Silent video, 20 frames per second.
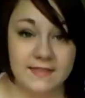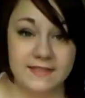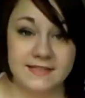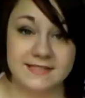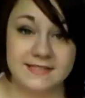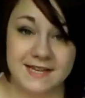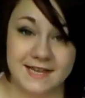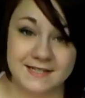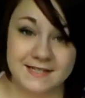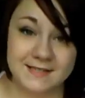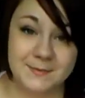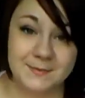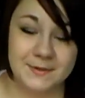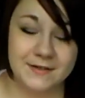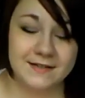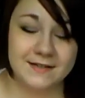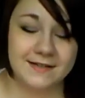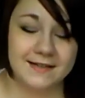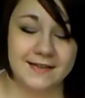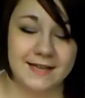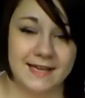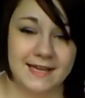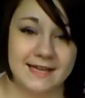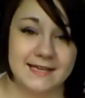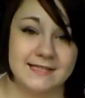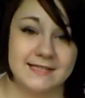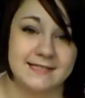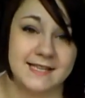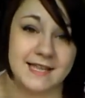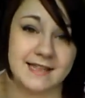This next book
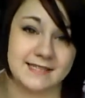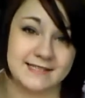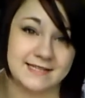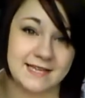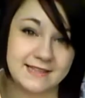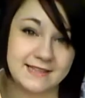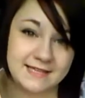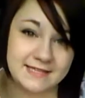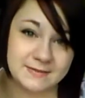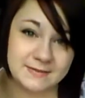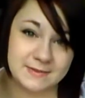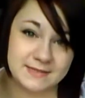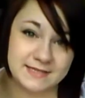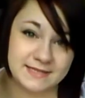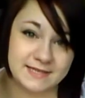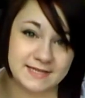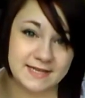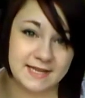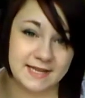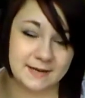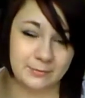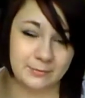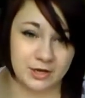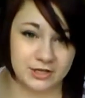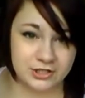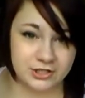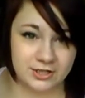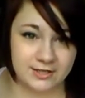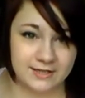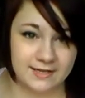is The 10 Things We Did and
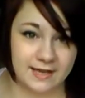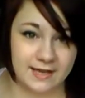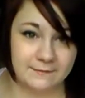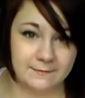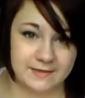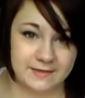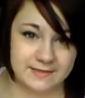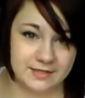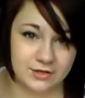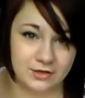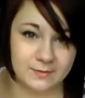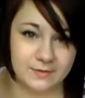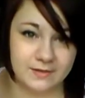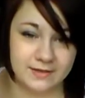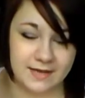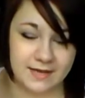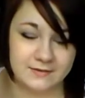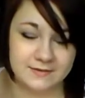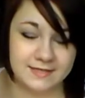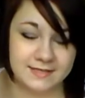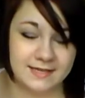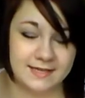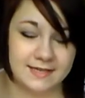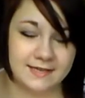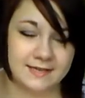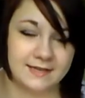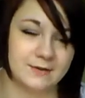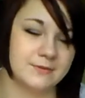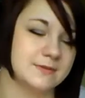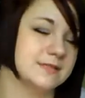Probably Shouldn't Have by Sarah
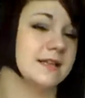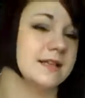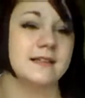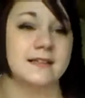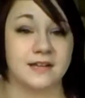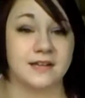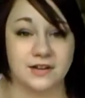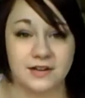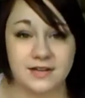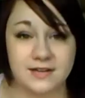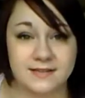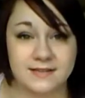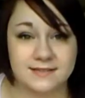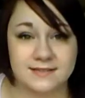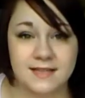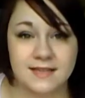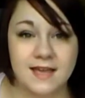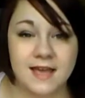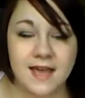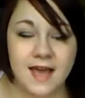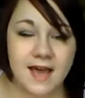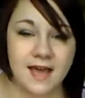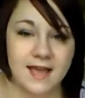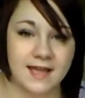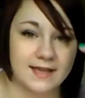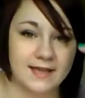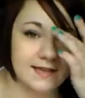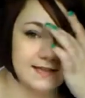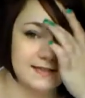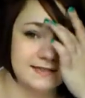Mlynowski. It was hilarious,
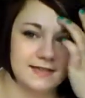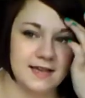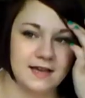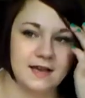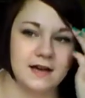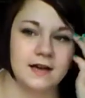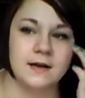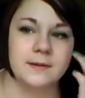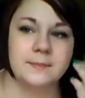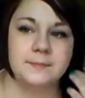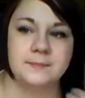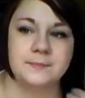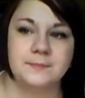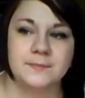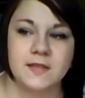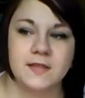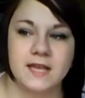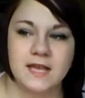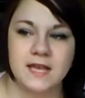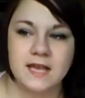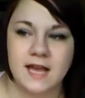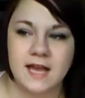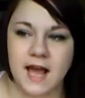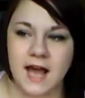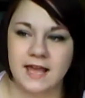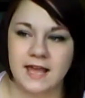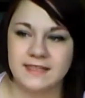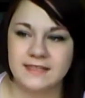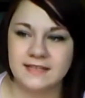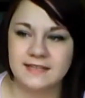and
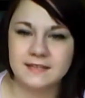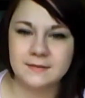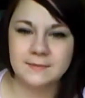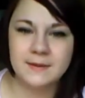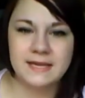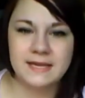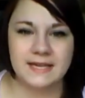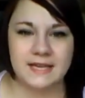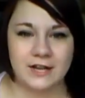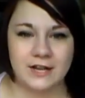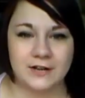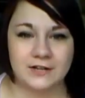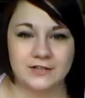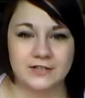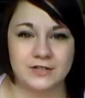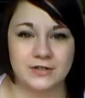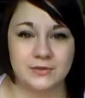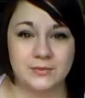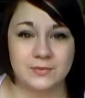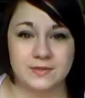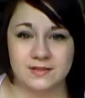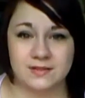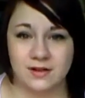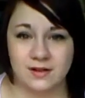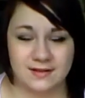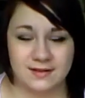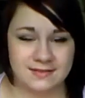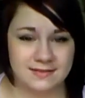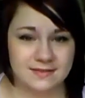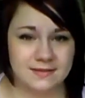I think the main character was
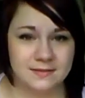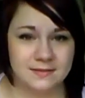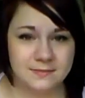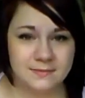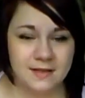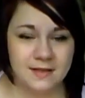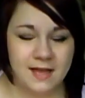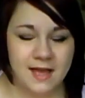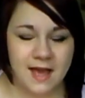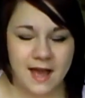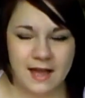awesome.